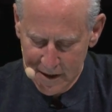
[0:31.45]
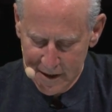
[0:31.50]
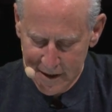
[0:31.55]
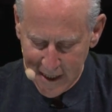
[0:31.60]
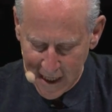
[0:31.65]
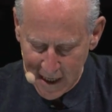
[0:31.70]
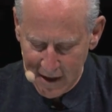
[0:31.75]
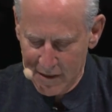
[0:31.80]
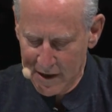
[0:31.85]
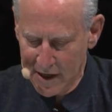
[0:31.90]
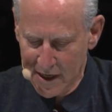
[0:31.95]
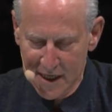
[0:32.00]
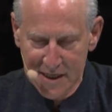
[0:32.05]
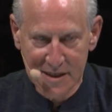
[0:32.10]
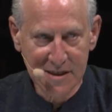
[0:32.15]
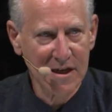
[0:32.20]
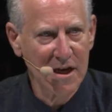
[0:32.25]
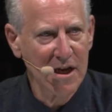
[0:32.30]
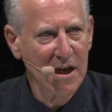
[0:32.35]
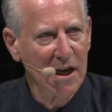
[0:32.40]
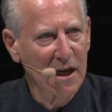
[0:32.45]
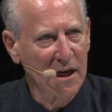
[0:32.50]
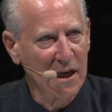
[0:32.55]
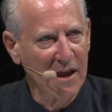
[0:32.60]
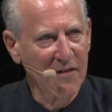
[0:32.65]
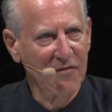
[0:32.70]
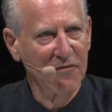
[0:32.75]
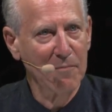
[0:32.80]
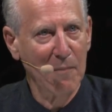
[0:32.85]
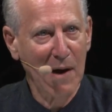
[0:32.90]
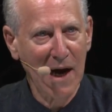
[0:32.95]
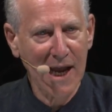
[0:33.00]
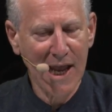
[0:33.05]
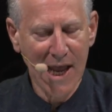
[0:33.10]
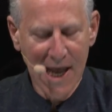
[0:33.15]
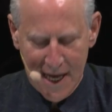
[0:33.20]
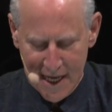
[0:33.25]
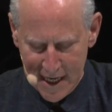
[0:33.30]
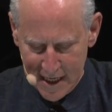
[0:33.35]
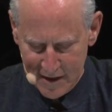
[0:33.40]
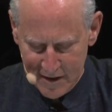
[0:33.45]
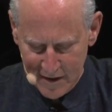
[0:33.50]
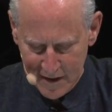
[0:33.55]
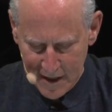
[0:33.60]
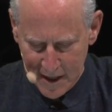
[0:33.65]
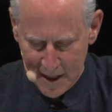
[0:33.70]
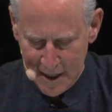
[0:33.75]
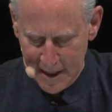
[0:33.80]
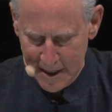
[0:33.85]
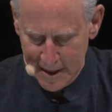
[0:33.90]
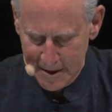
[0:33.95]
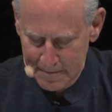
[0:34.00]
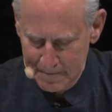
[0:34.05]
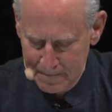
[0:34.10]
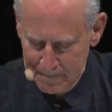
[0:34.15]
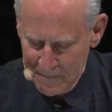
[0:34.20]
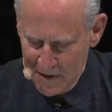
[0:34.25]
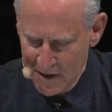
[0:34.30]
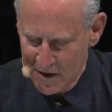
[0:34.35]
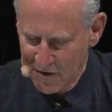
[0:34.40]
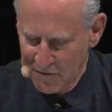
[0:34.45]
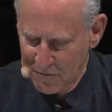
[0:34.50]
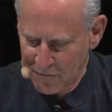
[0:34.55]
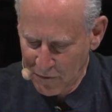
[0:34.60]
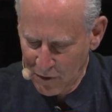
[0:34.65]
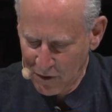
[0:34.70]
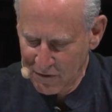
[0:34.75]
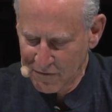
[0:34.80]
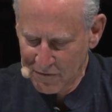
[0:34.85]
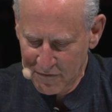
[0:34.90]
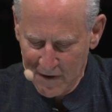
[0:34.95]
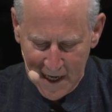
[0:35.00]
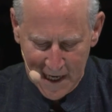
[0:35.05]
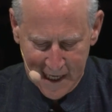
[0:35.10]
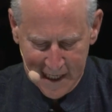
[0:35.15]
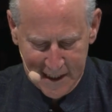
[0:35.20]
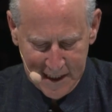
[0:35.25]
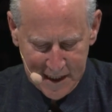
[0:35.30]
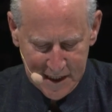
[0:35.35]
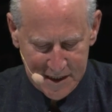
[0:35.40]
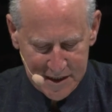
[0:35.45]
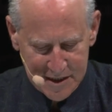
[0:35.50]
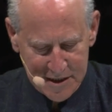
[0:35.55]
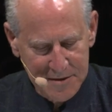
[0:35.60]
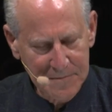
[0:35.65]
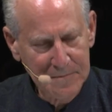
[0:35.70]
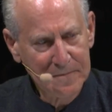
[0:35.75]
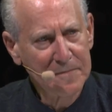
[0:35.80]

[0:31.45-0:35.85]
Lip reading: day that has left my head full of ideas.